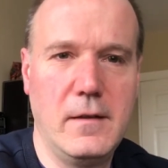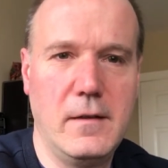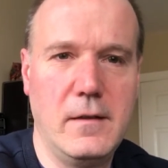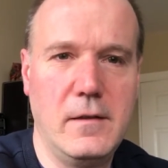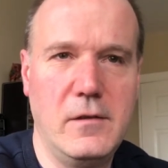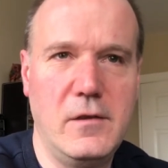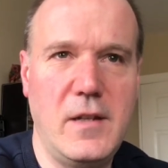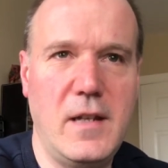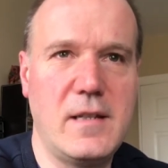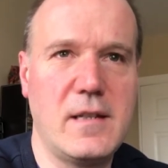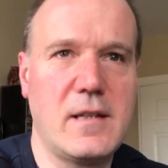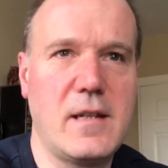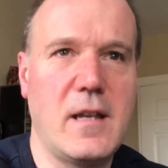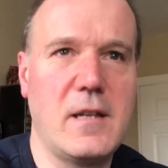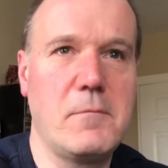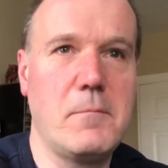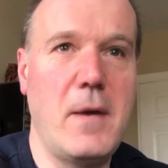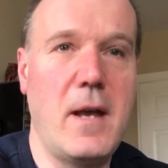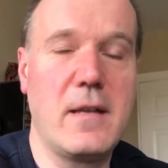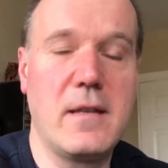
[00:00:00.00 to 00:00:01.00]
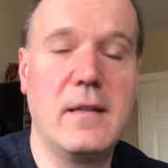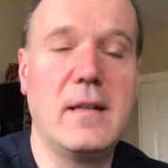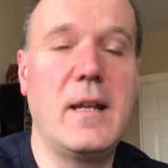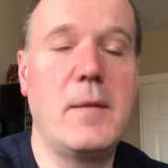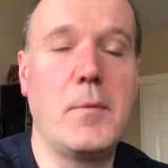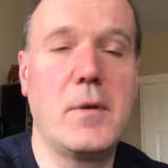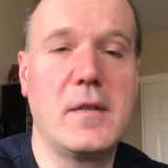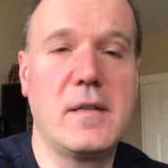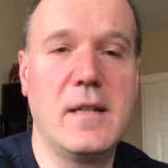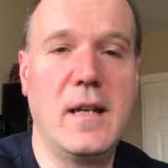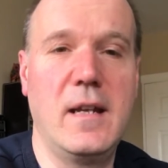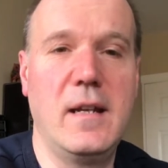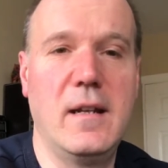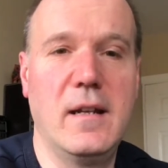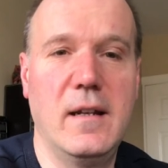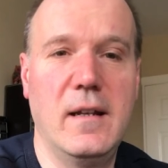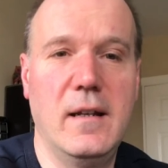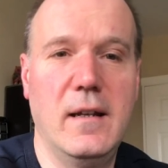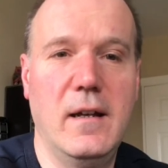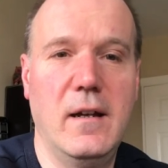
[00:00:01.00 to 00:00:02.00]
Jesus has met the deepest need
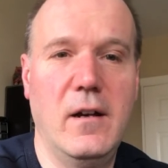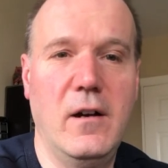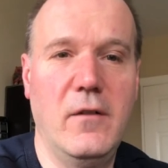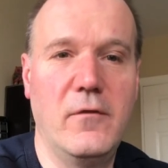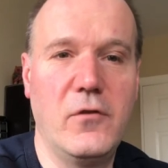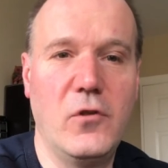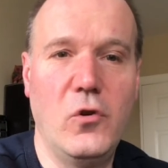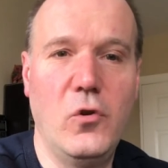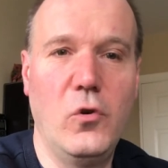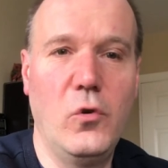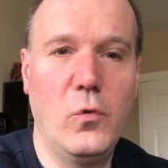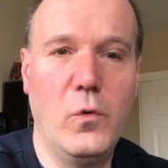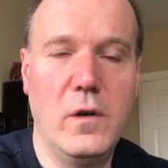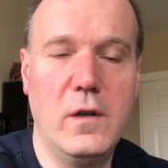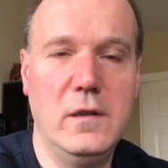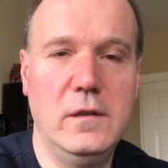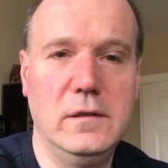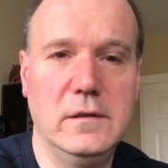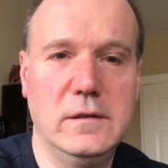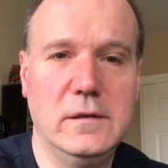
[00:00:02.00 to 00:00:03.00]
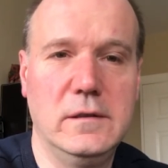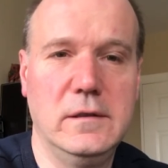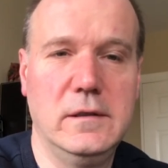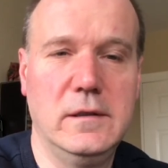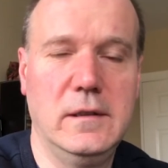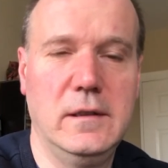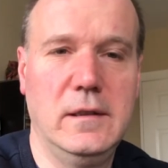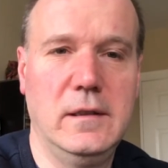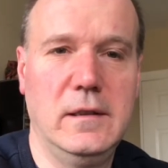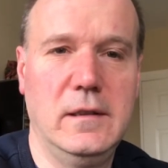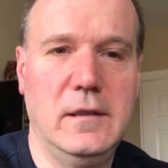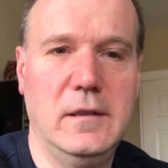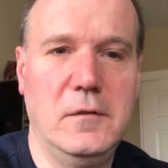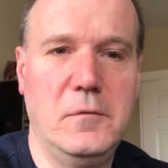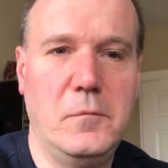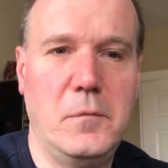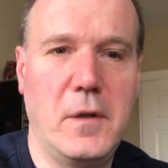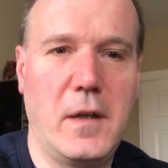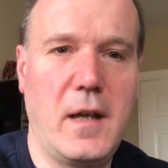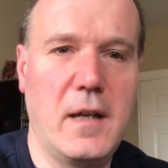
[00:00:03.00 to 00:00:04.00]
of the whole world
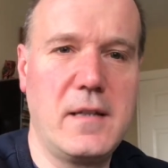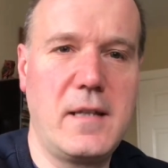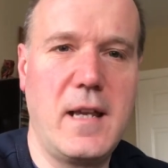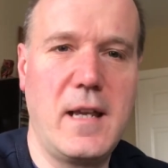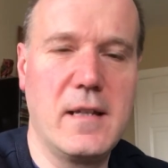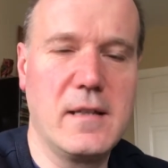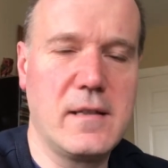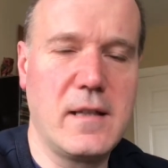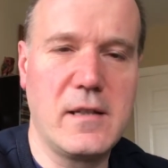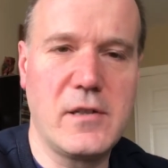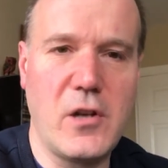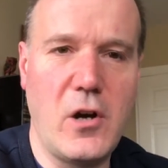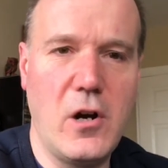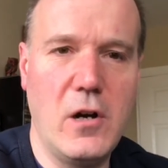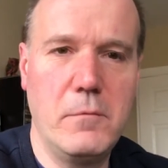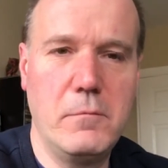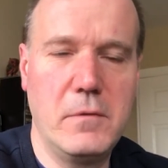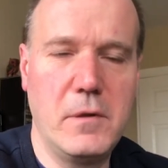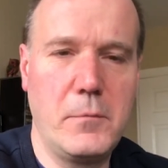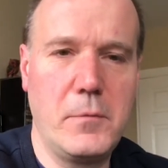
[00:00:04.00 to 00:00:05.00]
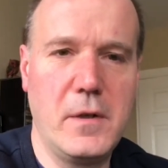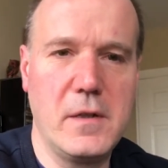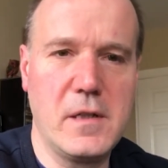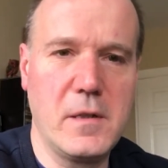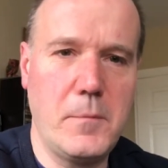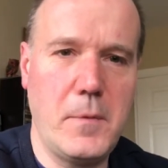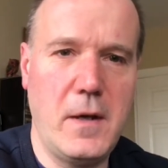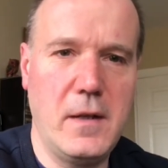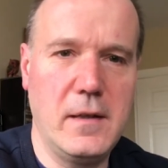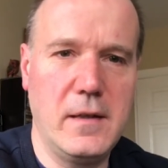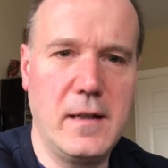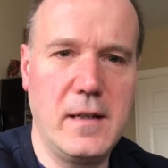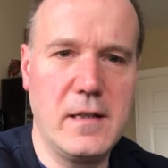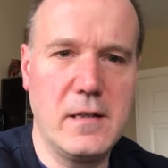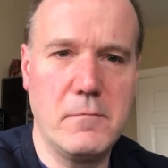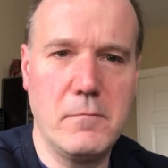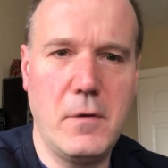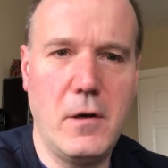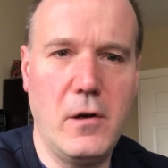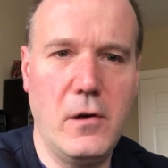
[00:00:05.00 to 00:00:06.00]
because he has disarmed the principalities
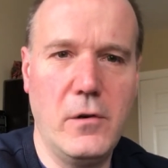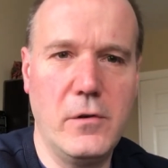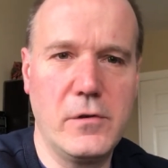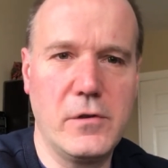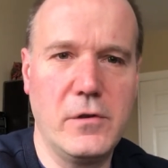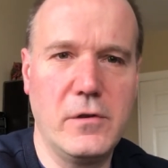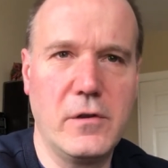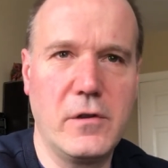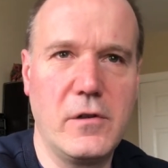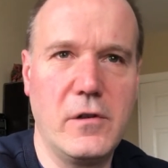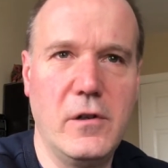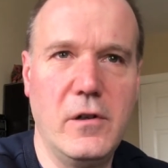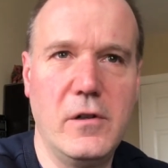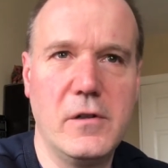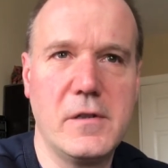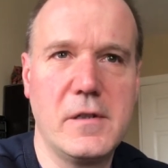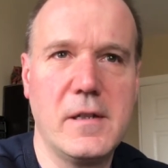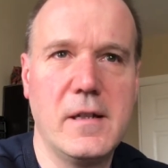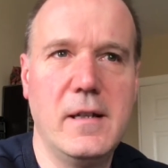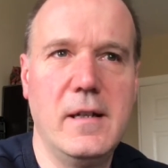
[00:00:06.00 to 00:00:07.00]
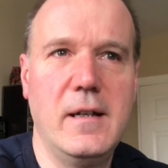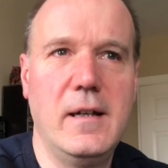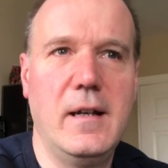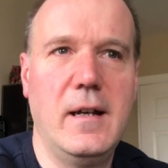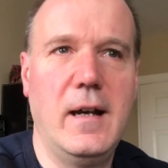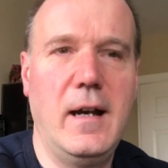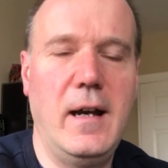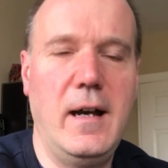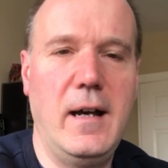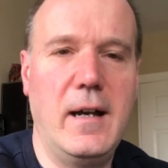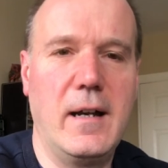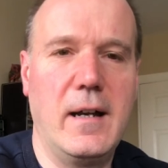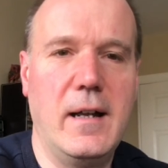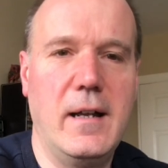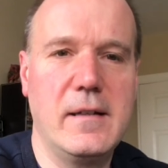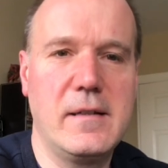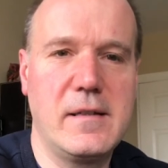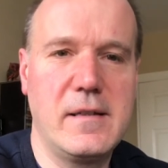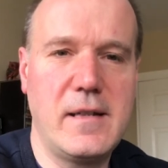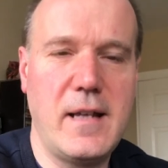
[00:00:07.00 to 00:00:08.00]
and powers on the cross and
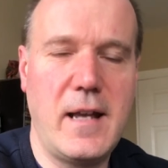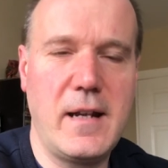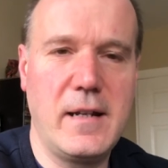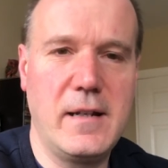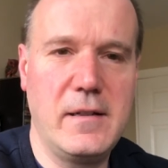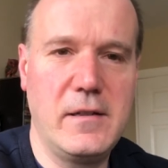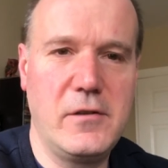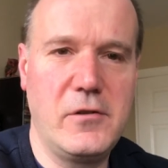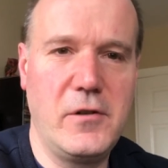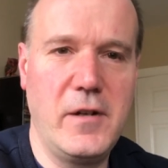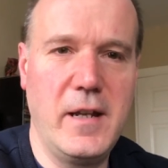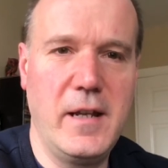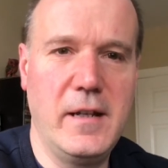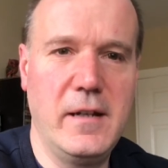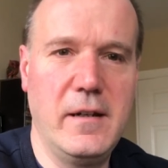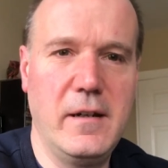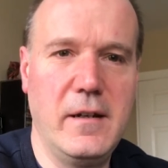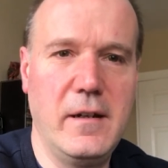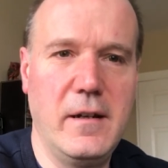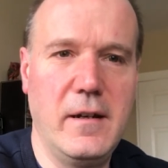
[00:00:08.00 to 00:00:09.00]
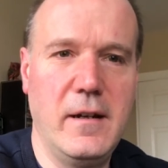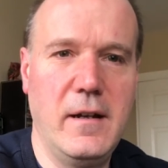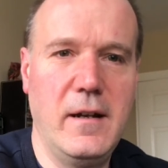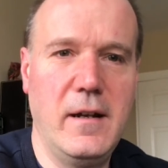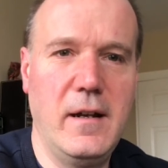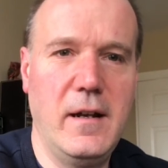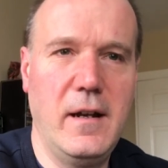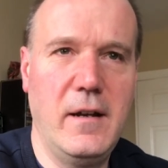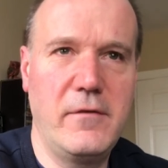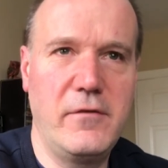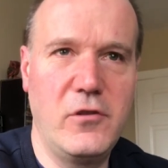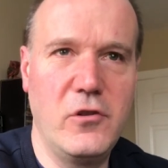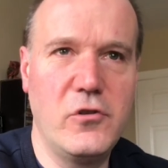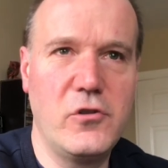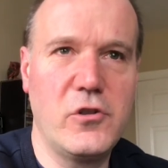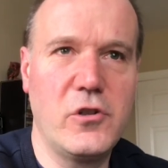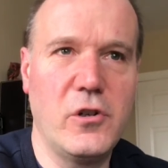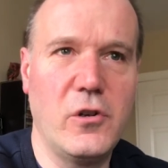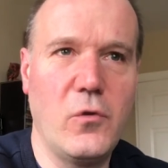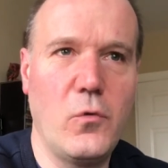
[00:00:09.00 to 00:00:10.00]
has set in train a
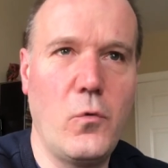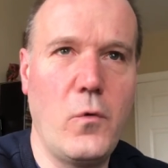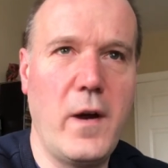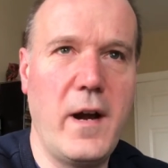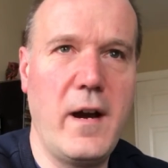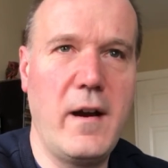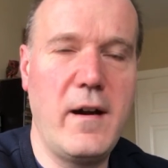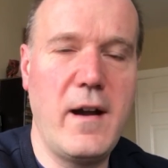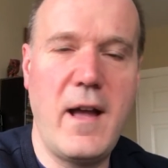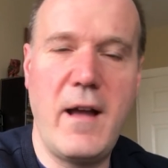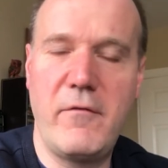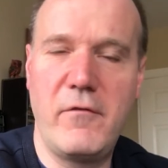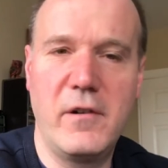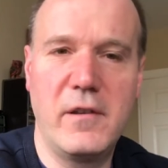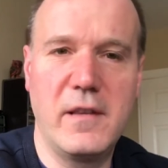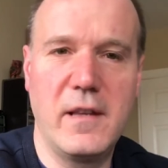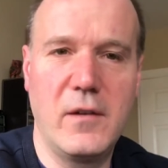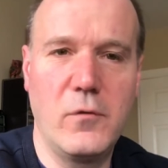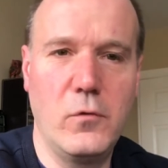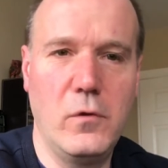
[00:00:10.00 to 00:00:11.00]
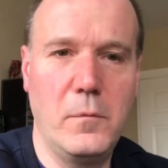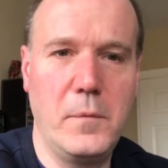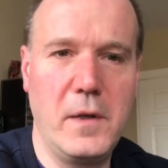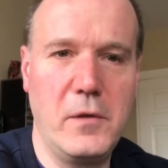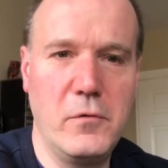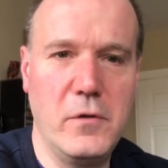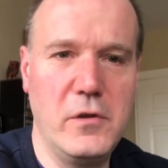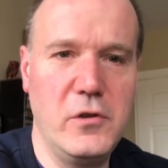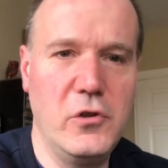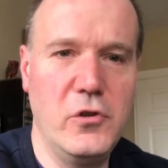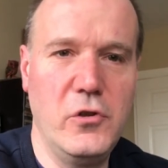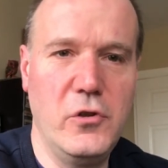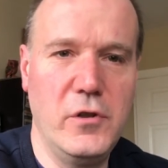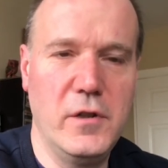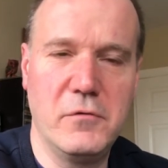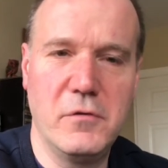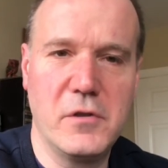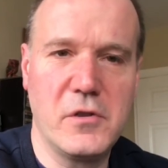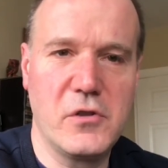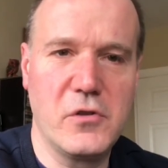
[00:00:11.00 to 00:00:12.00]
future where everything will be renewed
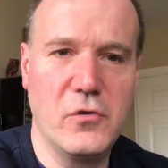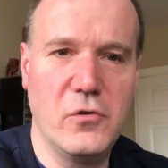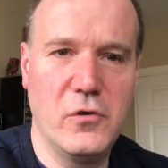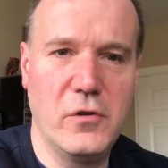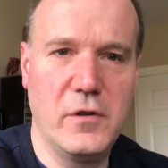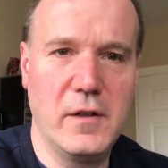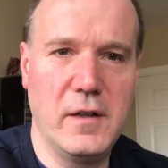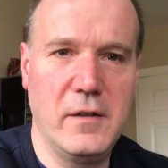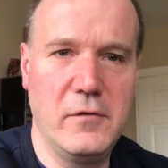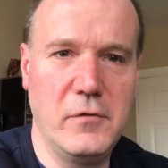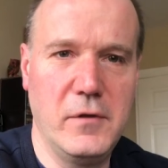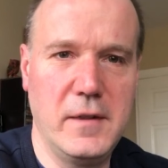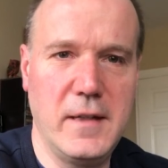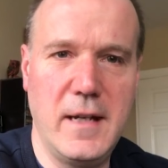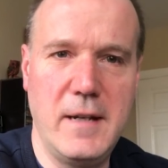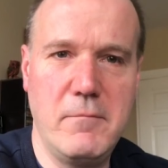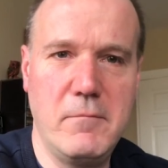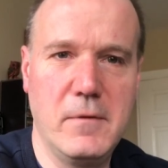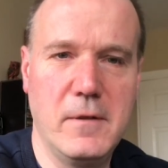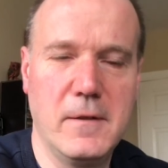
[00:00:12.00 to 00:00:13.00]
and restored and redeemed.